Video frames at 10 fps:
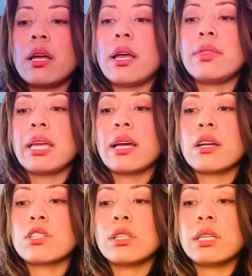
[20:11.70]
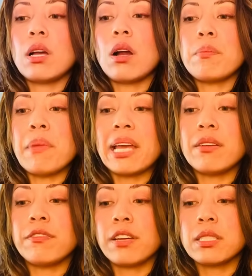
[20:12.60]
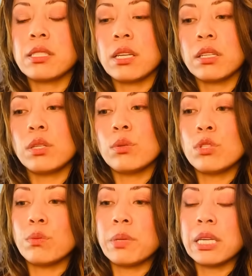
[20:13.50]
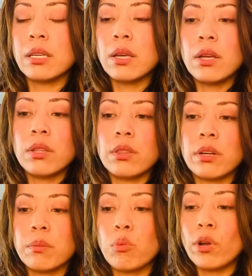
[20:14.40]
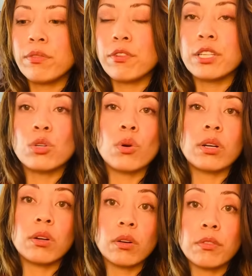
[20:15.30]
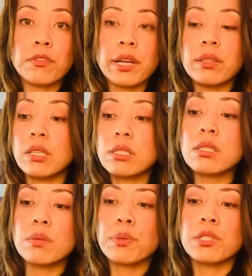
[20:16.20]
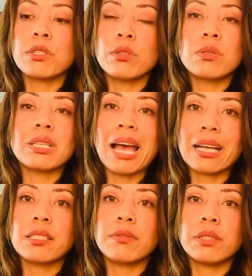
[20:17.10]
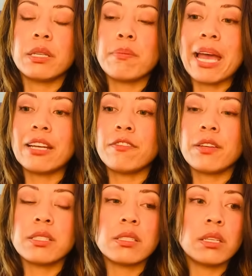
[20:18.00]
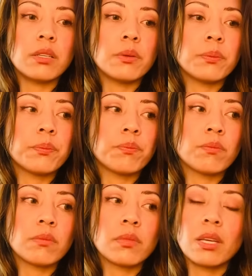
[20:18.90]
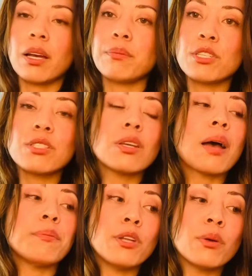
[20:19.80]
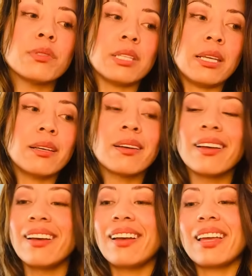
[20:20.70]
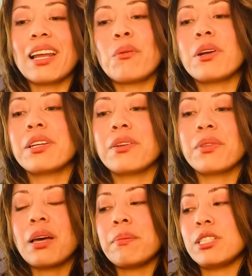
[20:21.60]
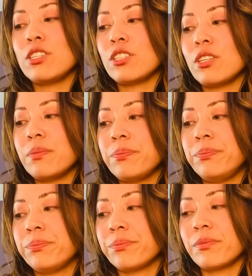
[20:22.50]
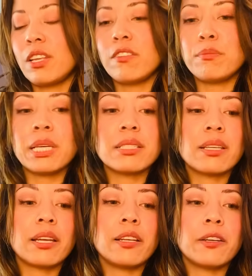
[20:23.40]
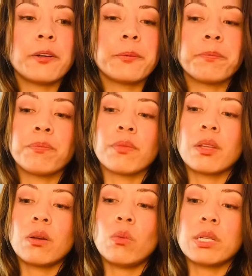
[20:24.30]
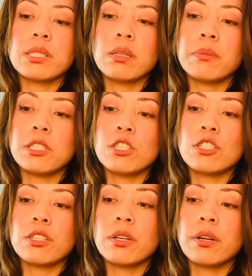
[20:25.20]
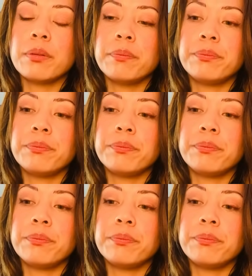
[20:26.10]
And they actually are manifesting you to be their boyfriend or girlfriend. This is a person who's actively manifesting you. I'm nosy and I want to know that Magician. Give me a second here. What's the Magician card?